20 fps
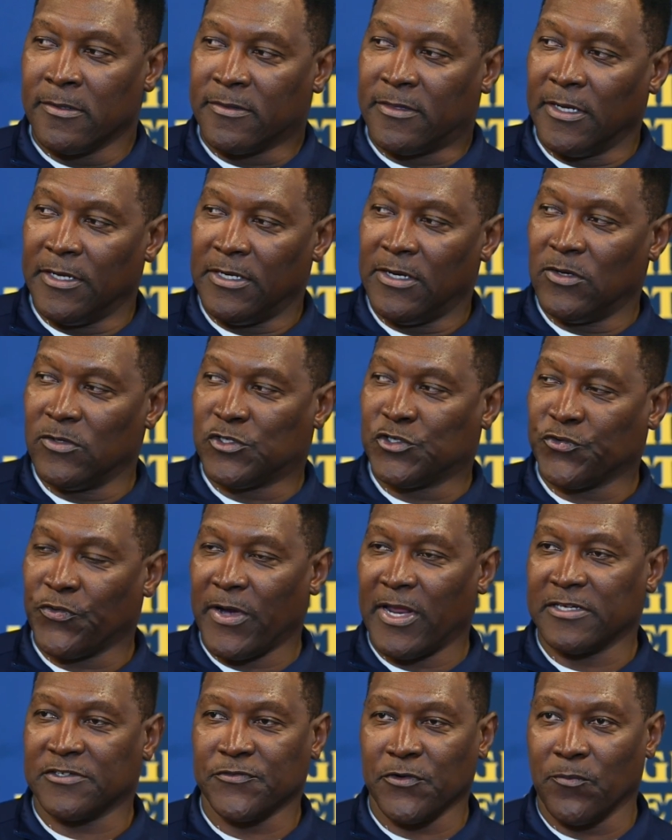the new
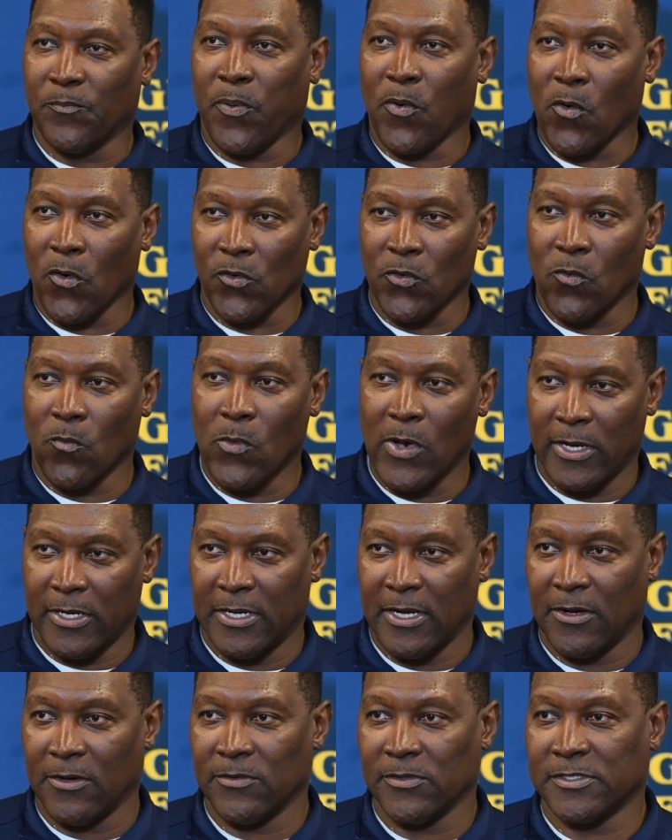transfer portal
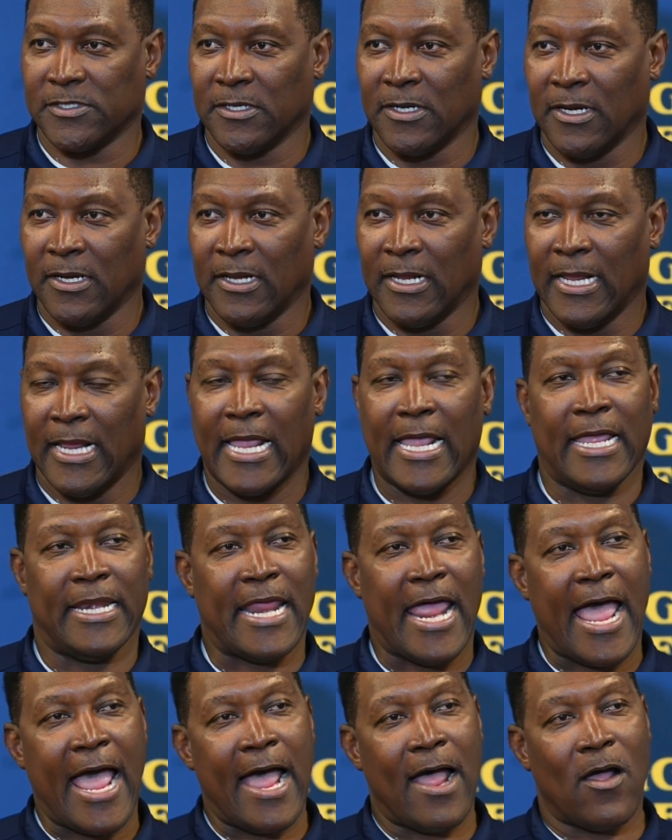windows
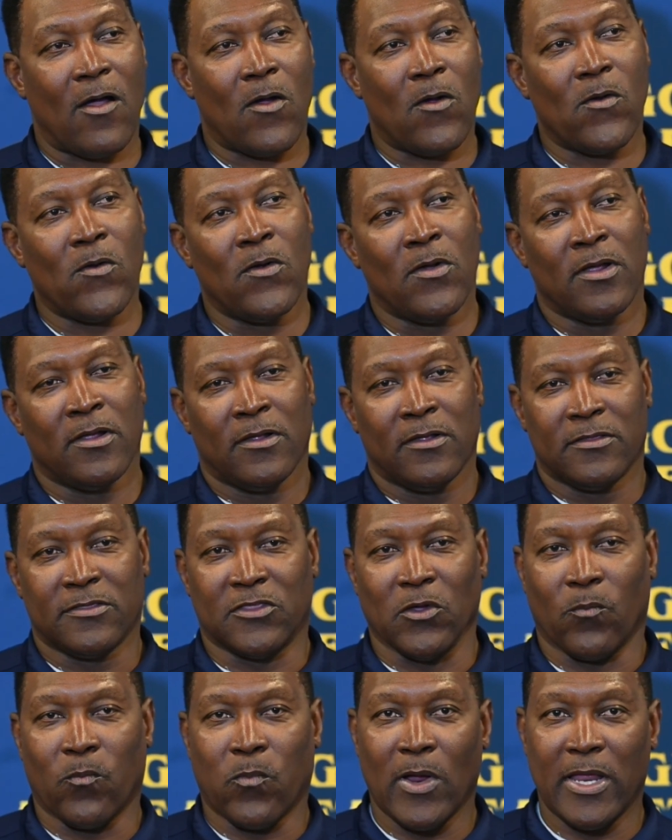and how
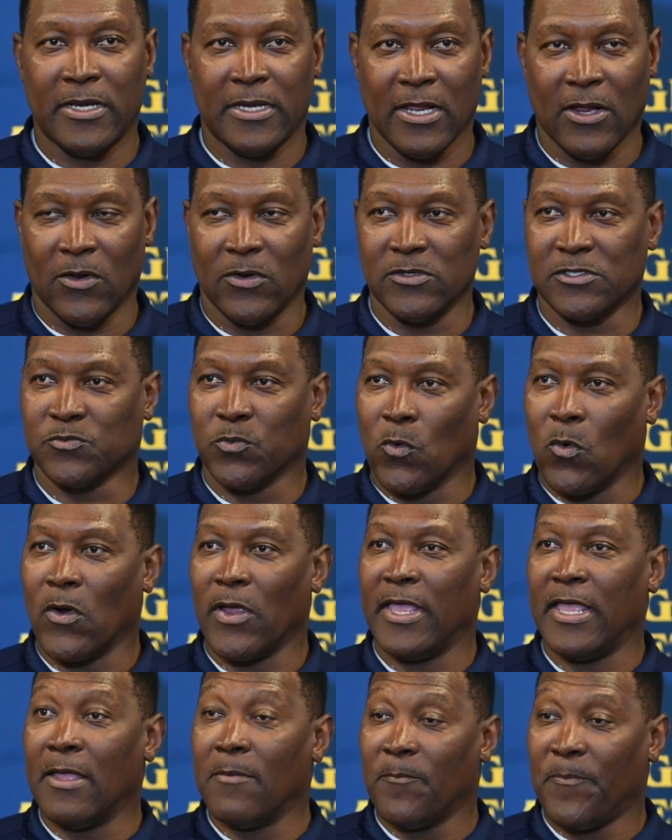the windows will
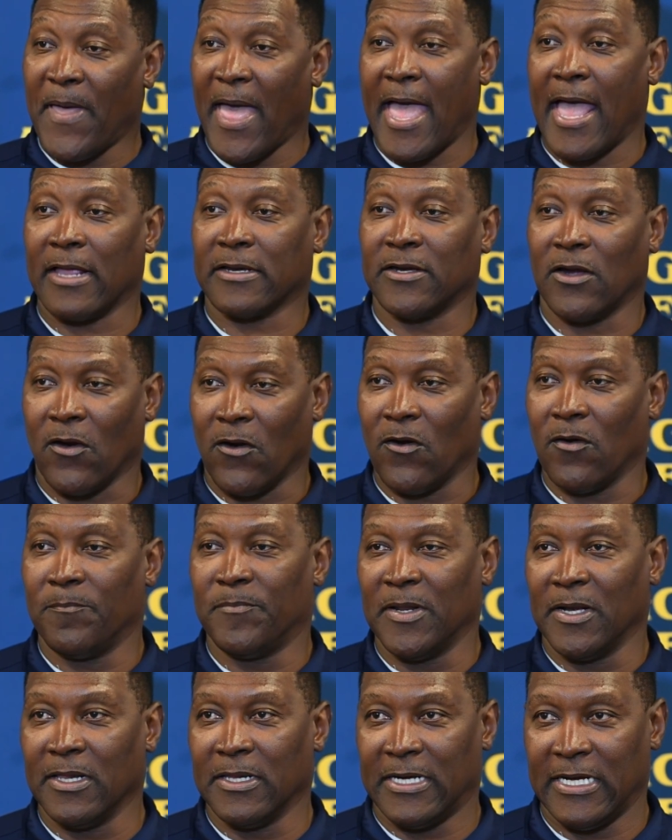impact our
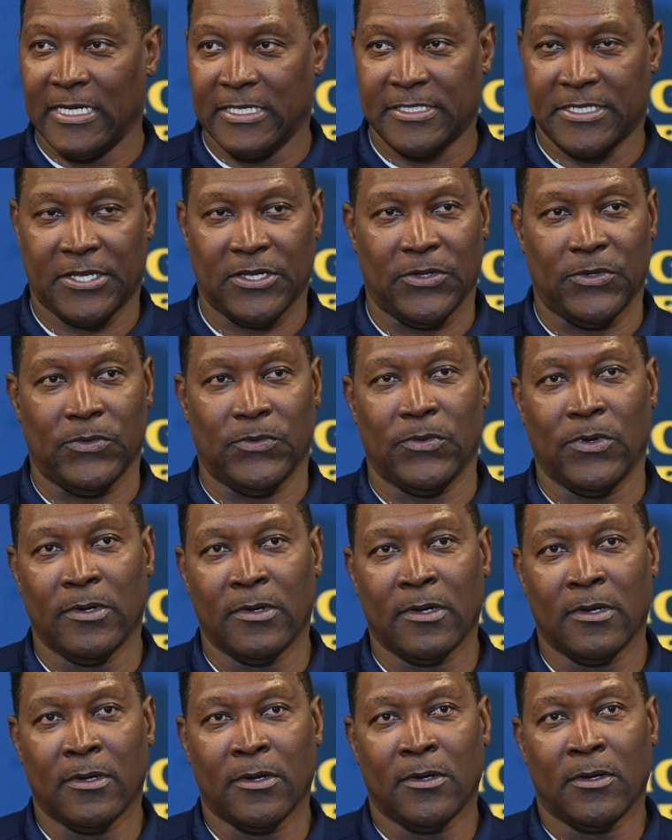ability to
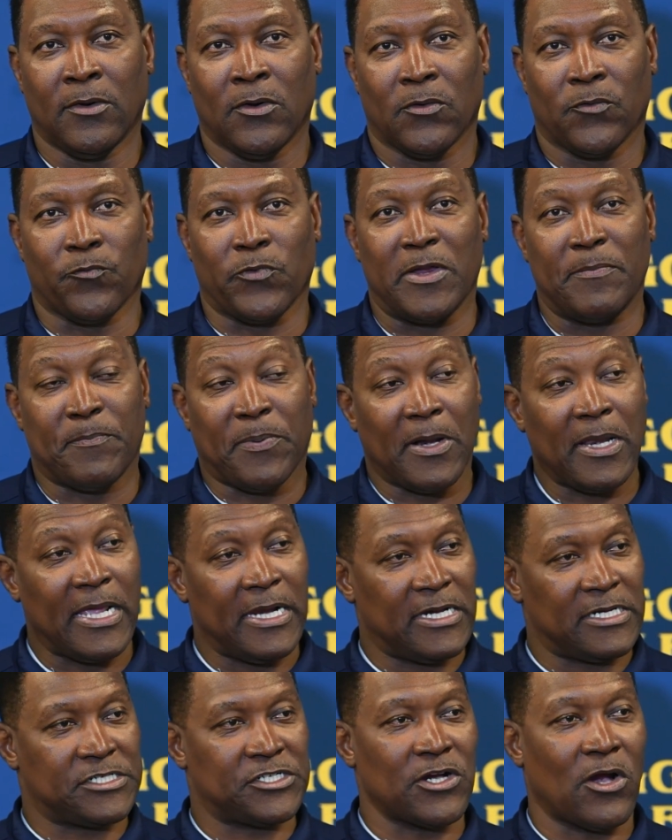
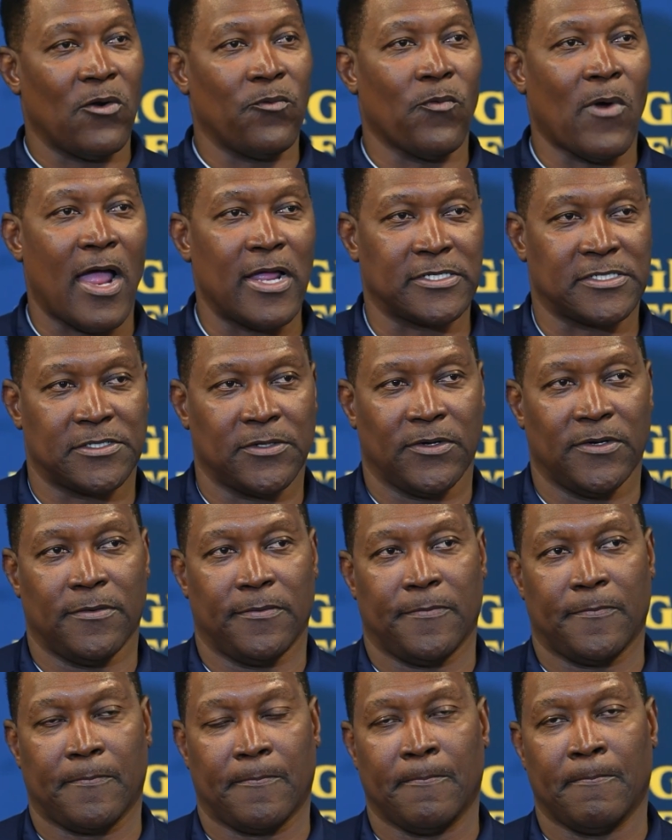replenish our roster.
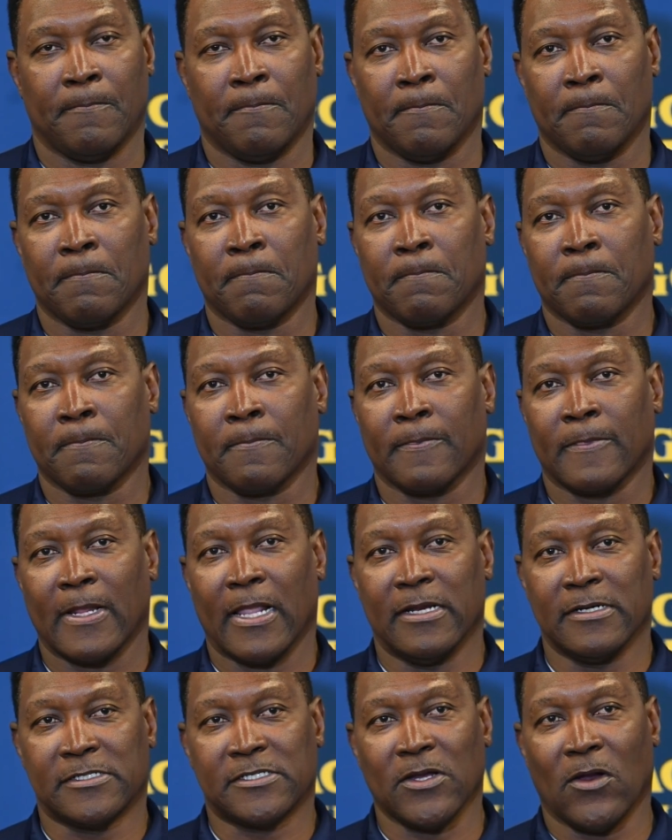
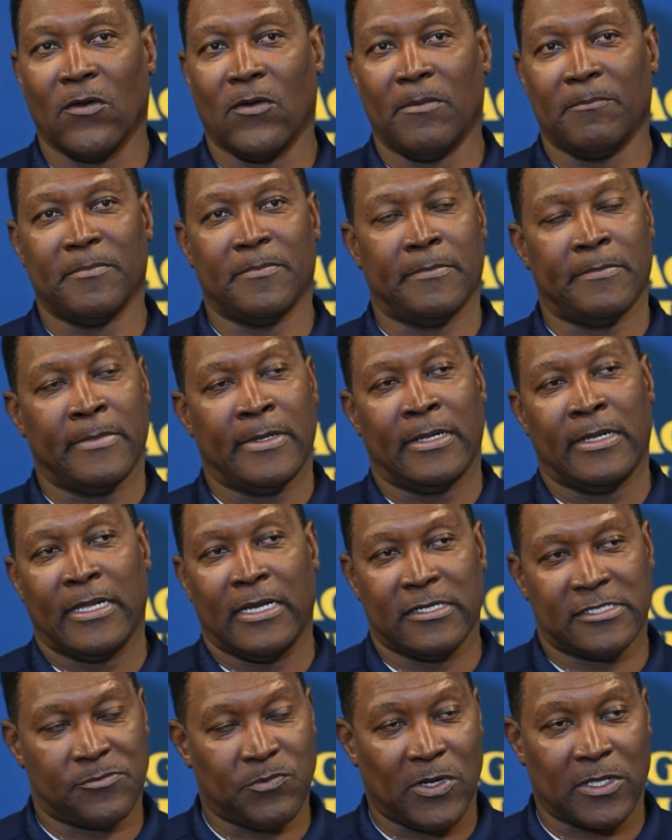And so um,
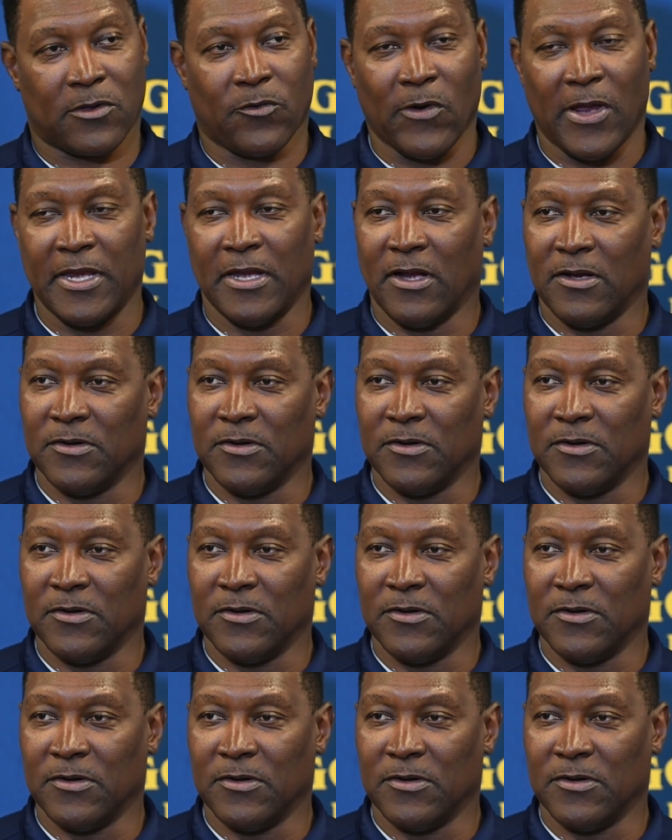it's with great